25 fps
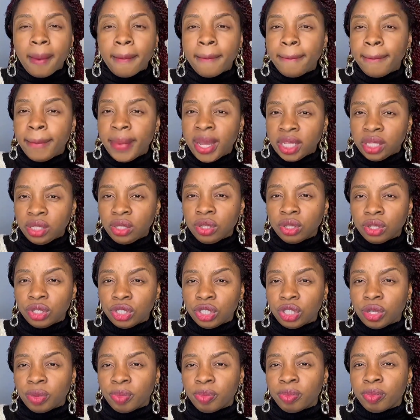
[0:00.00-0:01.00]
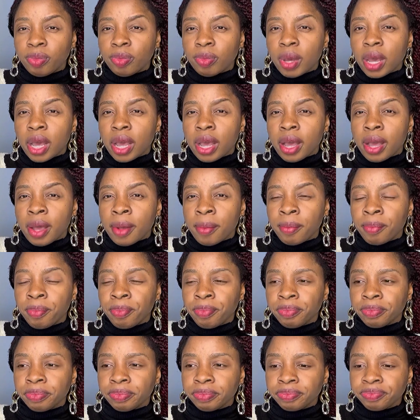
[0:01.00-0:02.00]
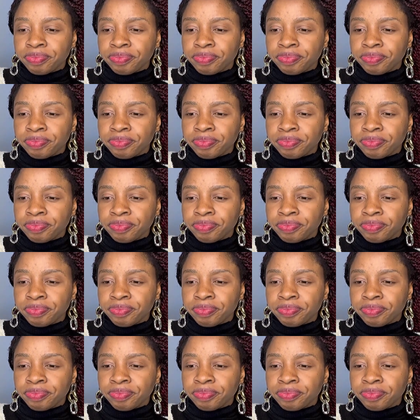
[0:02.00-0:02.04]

Mentorship. Um,